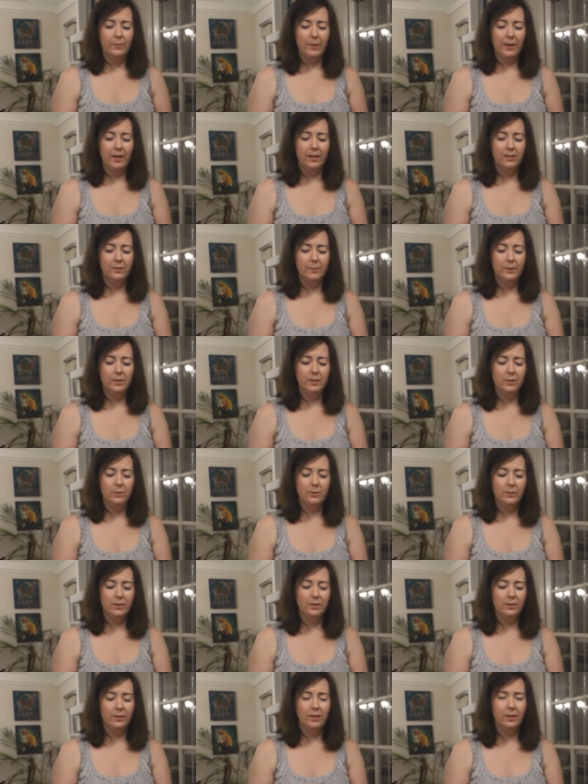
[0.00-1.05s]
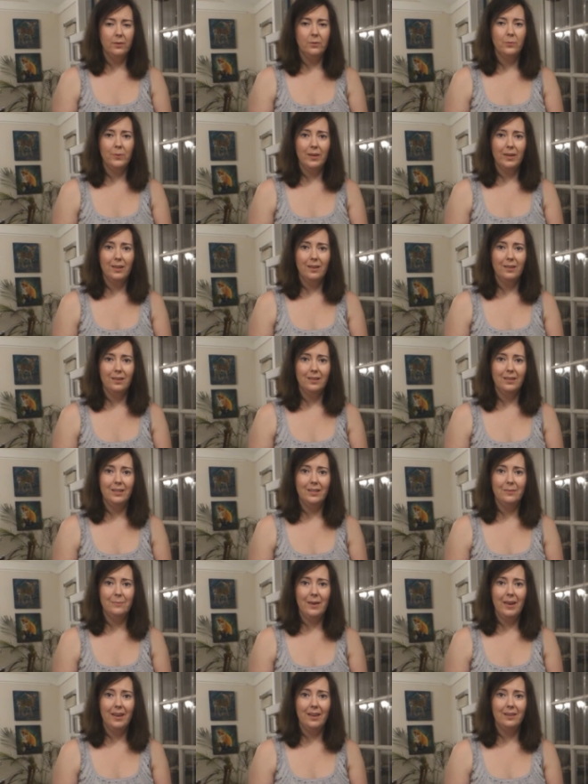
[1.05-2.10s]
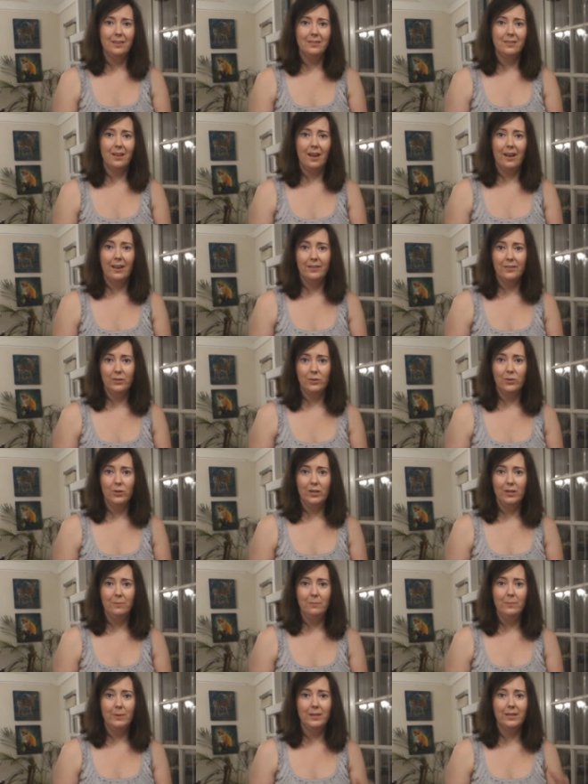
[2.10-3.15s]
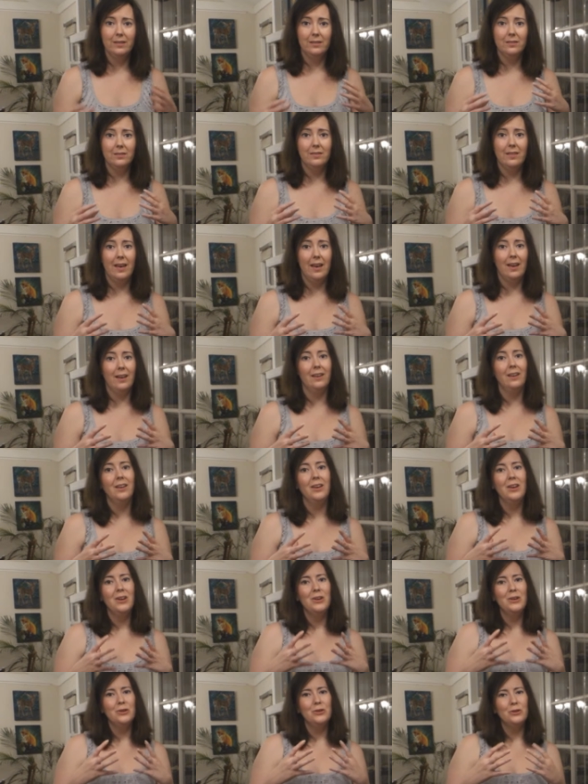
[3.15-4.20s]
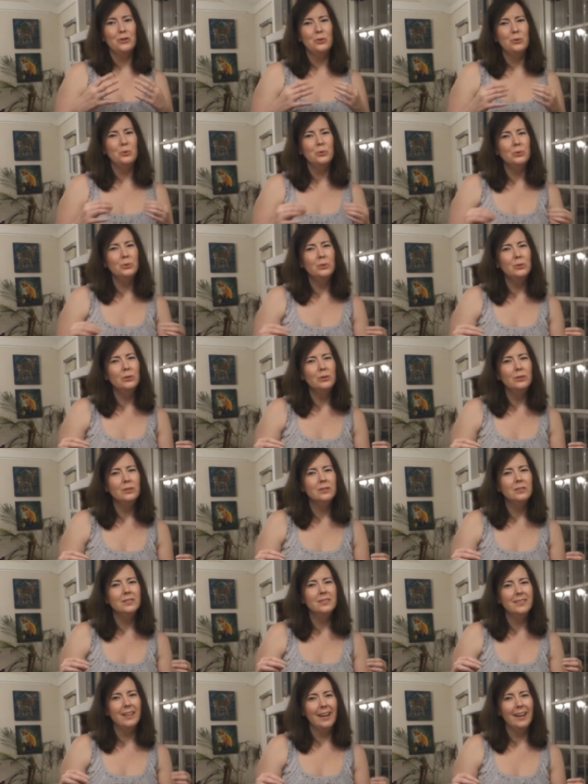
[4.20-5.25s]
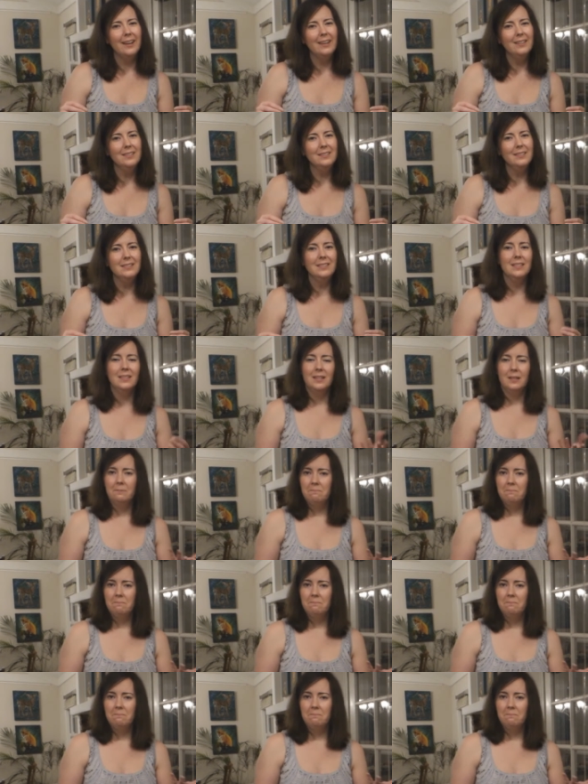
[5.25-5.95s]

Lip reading: my husband uses it when he makes ice cream because that cool taste